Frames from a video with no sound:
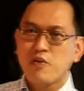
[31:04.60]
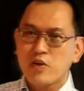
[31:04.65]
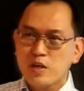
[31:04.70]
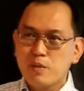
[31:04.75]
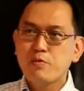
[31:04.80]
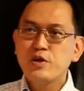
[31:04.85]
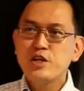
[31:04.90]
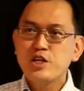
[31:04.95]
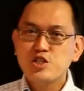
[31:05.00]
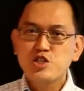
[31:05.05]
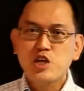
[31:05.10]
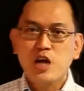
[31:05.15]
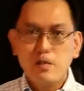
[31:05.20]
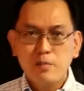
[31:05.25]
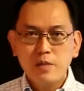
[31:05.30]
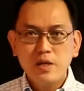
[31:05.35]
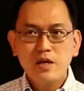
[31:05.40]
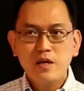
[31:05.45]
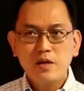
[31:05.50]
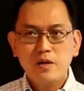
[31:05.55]
for the
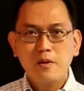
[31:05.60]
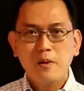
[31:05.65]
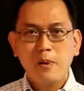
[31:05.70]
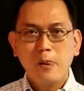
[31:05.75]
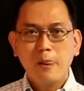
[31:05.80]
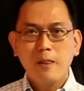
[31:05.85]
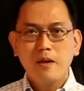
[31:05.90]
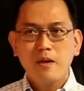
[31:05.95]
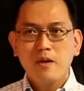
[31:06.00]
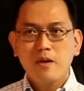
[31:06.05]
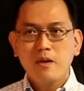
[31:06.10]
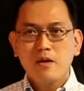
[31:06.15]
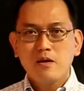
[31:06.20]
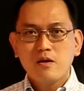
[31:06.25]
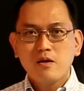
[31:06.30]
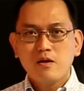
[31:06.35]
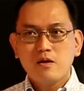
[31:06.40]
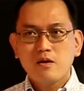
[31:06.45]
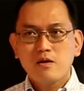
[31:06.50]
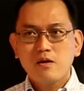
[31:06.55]
British Army,
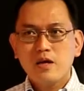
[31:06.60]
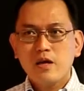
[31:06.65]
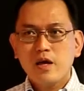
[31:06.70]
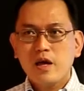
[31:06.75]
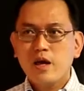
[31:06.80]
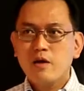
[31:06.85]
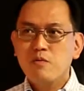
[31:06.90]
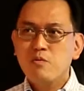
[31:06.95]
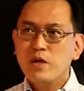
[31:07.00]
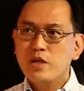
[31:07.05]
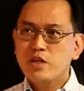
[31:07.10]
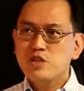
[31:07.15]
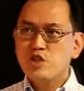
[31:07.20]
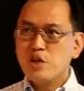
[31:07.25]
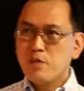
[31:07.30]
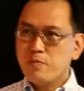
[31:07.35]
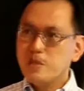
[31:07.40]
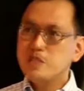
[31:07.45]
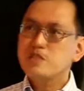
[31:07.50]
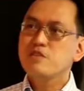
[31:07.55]
okay, and
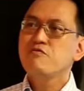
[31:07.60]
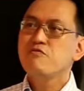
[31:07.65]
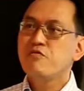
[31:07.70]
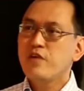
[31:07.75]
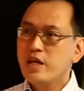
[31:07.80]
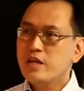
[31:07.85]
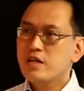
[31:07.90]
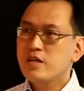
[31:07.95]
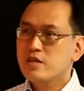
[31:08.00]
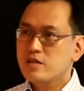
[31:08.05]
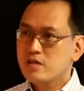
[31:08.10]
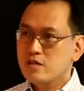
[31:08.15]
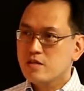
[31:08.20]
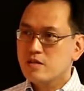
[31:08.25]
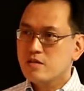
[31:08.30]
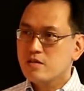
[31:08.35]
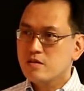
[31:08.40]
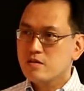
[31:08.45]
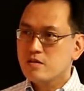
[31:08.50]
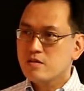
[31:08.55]
when the Japanese invaded,
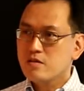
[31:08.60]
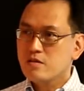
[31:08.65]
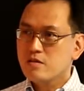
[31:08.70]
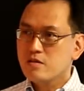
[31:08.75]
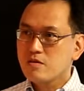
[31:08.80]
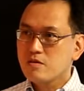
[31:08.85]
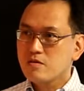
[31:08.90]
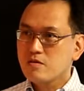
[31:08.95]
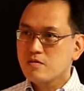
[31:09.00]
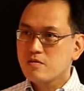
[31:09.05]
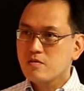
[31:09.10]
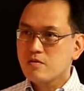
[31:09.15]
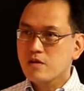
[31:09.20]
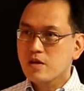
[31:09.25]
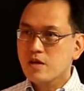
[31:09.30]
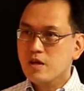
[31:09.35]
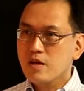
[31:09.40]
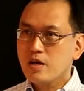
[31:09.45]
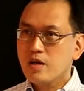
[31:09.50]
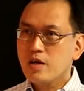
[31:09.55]

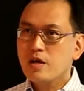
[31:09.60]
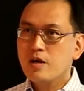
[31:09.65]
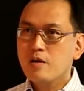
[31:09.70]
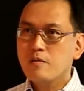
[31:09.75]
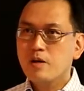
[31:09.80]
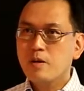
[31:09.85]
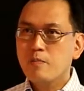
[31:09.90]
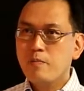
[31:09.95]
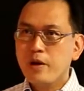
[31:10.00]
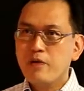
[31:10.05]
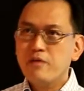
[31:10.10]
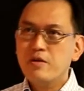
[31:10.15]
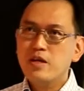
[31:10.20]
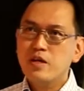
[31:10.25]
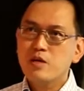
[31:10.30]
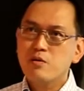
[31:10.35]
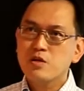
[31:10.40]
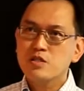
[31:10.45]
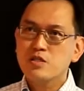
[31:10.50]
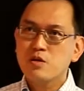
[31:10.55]
okay,
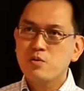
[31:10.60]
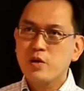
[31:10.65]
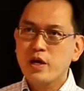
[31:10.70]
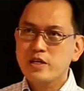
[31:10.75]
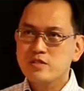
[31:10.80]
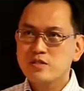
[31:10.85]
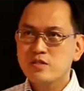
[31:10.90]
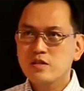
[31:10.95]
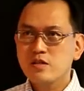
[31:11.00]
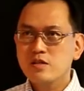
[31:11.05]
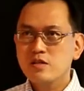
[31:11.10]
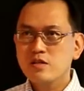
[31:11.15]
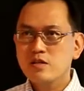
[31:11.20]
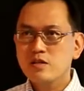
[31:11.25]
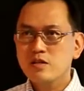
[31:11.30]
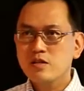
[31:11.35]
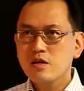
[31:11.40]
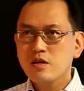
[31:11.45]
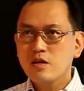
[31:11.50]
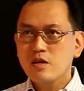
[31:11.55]
apparently there was a
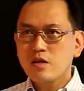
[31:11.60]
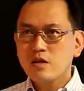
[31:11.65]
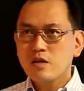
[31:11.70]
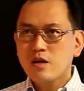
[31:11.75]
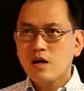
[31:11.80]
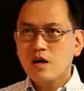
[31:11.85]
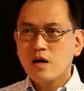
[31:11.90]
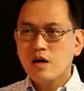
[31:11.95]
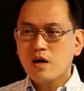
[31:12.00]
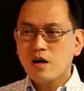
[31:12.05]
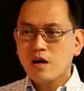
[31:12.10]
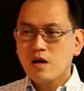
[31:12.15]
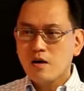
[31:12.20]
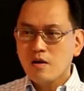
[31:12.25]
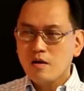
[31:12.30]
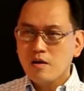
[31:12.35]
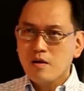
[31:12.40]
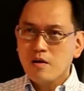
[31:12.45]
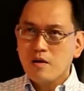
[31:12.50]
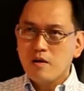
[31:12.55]
Western
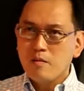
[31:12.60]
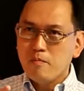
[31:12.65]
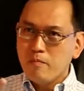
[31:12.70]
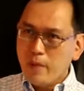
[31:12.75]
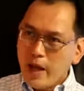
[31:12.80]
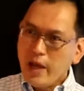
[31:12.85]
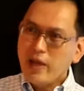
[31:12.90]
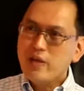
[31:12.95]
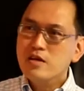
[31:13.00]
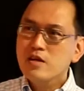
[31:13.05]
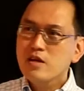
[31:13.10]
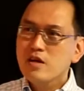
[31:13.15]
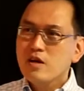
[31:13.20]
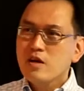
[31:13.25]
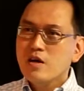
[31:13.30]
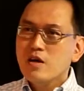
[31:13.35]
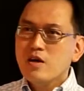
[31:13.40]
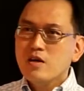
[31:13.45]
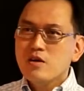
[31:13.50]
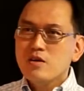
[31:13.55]
man,
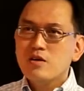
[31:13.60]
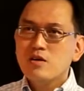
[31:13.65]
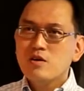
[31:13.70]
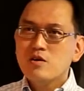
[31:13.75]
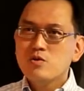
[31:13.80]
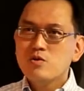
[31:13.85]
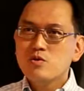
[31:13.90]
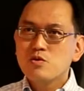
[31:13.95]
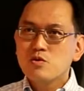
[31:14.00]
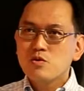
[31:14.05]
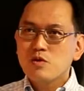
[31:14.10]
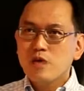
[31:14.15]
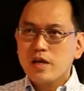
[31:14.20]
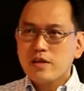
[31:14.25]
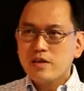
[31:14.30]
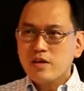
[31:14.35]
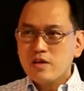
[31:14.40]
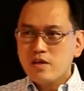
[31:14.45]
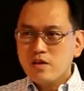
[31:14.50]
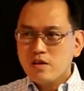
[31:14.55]

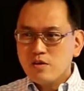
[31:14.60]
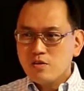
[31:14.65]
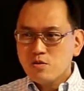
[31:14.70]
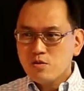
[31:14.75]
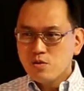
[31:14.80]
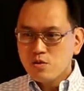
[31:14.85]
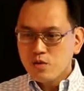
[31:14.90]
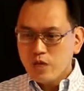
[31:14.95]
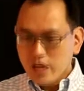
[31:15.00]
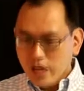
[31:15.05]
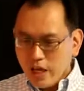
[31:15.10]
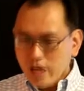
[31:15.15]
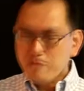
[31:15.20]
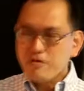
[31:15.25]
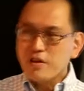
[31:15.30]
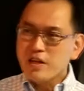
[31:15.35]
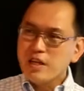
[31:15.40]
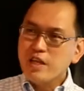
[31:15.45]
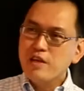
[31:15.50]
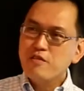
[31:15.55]
who he
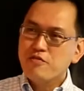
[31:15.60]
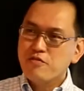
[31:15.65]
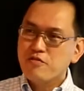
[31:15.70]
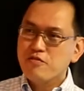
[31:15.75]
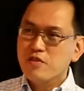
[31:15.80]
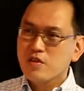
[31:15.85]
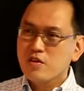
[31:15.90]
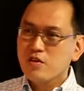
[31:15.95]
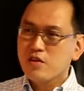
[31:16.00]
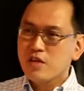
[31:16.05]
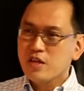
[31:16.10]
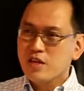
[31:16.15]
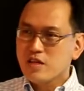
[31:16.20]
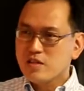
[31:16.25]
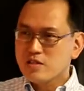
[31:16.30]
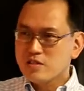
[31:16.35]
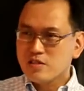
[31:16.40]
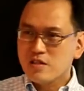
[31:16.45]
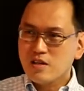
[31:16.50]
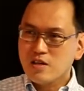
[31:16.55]
gave a lift,
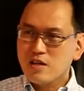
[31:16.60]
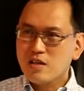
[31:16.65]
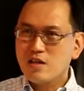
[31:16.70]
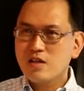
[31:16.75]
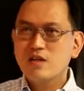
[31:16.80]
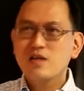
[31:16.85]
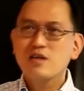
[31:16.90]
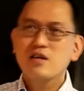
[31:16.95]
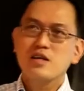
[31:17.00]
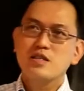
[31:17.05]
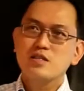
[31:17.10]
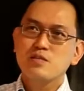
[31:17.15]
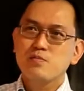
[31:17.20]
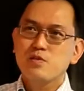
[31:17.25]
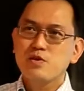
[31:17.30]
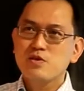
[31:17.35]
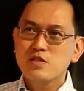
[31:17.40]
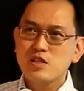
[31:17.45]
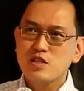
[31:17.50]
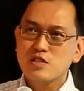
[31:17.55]
in his, I
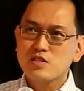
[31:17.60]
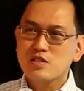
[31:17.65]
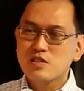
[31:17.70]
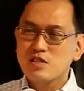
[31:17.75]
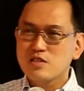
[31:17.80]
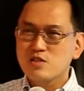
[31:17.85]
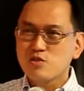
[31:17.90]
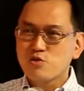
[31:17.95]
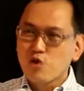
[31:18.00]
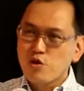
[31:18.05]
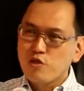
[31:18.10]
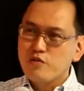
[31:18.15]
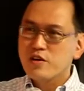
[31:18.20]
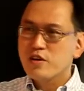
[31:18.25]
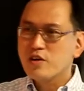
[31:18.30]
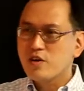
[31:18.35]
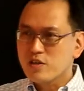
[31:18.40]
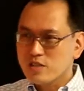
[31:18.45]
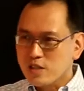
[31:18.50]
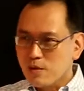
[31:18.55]
suppose his
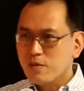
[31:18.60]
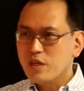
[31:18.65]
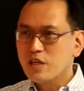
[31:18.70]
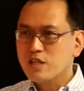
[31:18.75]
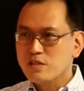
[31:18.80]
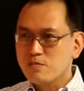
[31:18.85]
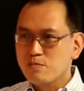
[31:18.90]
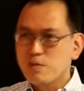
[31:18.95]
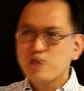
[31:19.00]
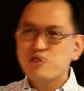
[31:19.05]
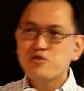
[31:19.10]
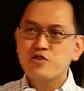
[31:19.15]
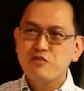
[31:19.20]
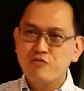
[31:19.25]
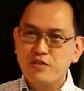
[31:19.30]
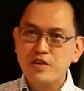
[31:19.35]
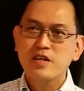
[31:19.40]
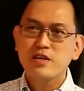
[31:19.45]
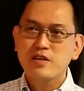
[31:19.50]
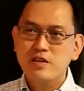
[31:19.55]
rover or something, his
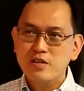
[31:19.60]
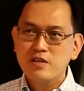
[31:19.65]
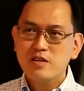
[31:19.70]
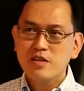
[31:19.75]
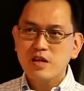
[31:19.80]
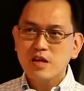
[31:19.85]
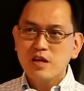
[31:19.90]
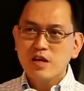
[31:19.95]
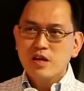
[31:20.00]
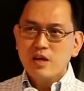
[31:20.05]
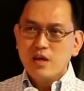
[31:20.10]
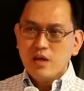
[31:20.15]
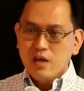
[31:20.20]
military vehicle,